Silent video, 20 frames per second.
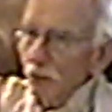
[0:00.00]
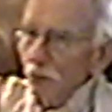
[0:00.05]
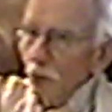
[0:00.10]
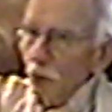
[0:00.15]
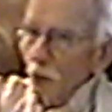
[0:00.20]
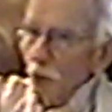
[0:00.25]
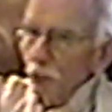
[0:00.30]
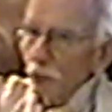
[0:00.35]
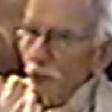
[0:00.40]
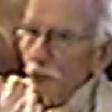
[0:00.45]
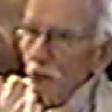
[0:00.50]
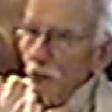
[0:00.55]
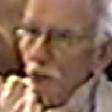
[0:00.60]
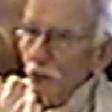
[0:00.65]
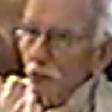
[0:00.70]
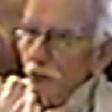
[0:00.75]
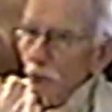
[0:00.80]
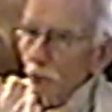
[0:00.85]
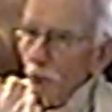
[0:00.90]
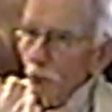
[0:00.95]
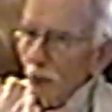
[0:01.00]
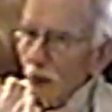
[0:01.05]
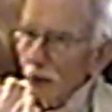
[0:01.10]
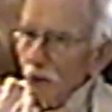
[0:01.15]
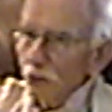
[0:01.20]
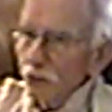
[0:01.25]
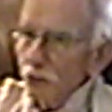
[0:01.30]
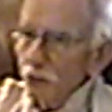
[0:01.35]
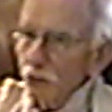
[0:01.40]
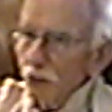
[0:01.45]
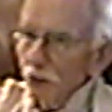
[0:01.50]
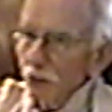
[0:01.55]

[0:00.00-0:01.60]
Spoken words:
over on the west.